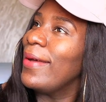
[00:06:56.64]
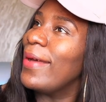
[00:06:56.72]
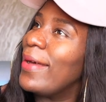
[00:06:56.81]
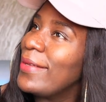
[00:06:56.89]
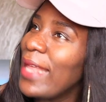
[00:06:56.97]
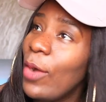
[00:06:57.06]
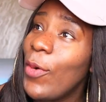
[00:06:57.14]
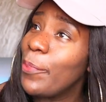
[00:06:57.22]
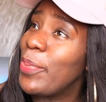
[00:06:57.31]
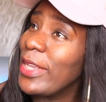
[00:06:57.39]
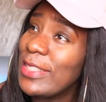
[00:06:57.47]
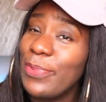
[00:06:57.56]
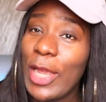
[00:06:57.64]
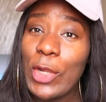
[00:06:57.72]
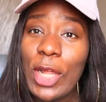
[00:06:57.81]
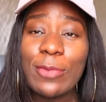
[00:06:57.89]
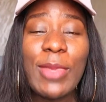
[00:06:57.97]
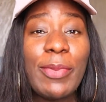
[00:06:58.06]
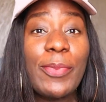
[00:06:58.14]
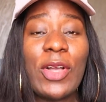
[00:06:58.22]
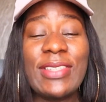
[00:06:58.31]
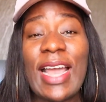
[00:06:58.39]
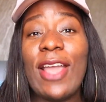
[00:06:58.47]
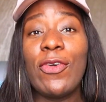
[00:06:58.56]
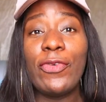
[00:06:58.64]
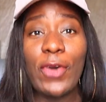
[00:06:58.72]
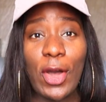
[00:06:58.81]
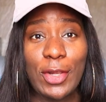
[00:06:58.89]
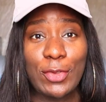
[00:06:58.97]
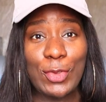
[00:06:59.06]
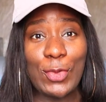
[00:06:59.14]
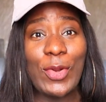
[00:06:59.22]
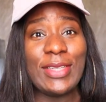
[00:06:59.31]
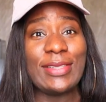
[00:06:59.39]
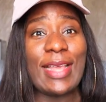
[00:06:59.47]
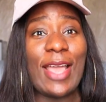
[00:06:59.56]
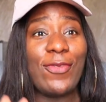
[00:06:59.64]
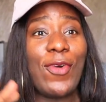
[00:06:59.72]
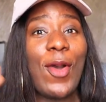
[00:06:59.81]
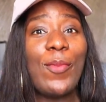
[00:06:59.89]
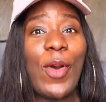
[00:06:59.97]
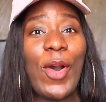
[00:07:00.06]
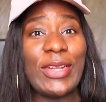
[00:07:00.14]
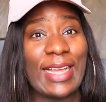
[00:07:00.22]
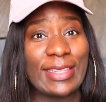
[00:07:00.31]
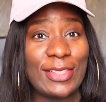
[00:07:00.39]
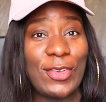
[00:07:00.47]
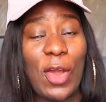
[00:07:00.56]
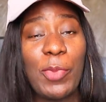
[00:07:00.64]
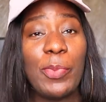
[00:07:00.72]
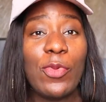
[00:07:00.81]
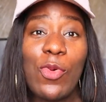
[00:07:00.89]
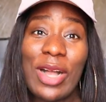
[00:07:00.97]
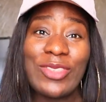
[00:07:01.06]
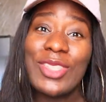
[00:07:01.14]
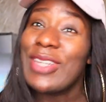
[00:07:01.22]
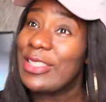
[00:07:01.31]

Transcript: that one pains me a lot. Maybe because I fall more on category of people who are just